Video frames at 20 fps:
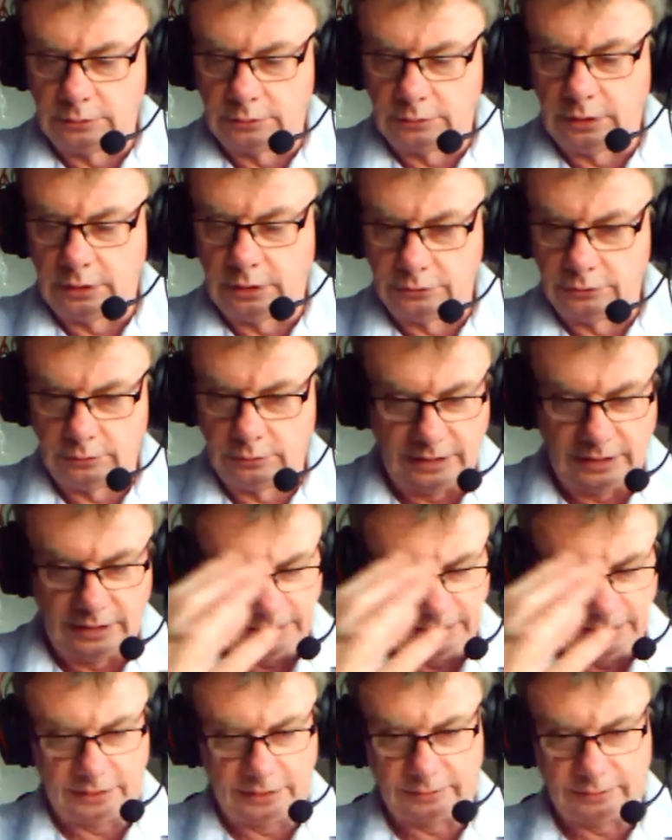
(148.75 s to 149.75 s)
Okay, so you
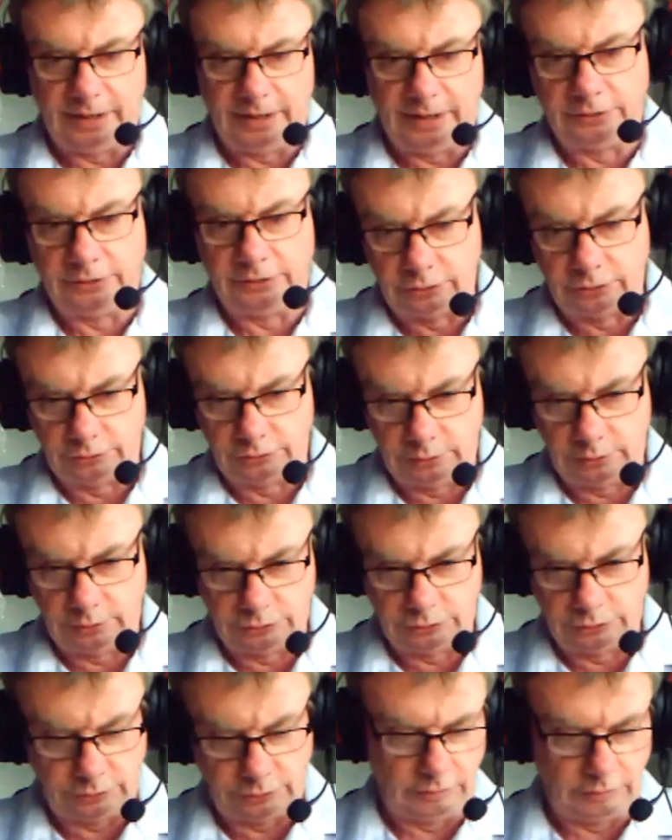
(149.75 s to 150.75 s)
get to this page, you're
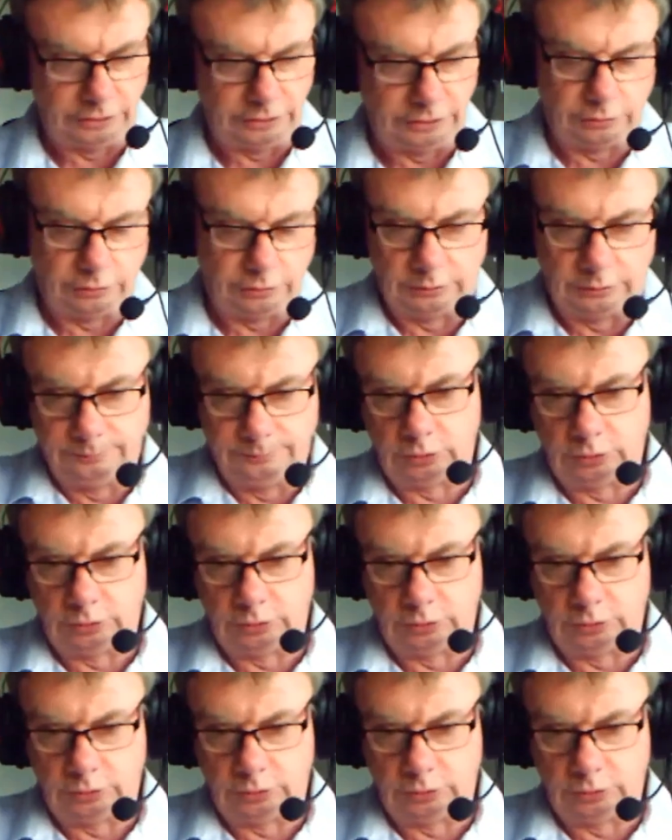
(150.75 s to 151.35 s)
just registering.